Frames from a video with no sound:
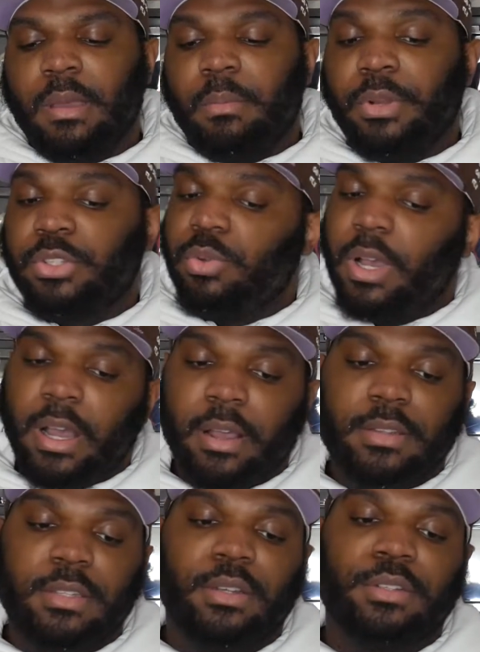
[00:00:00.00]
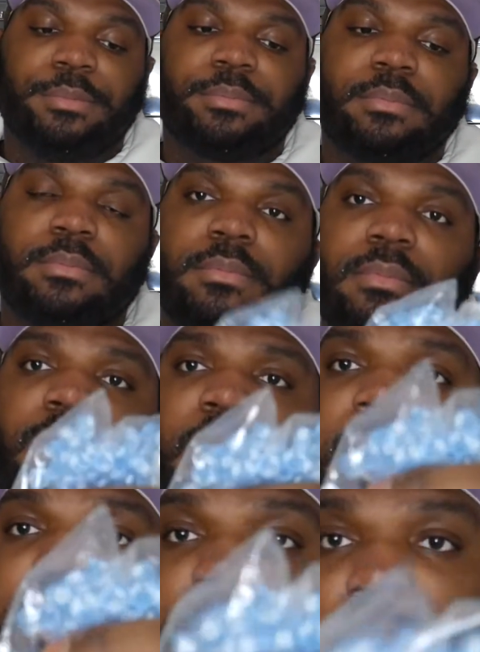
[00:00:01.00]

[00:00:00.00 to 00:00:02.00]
But you also get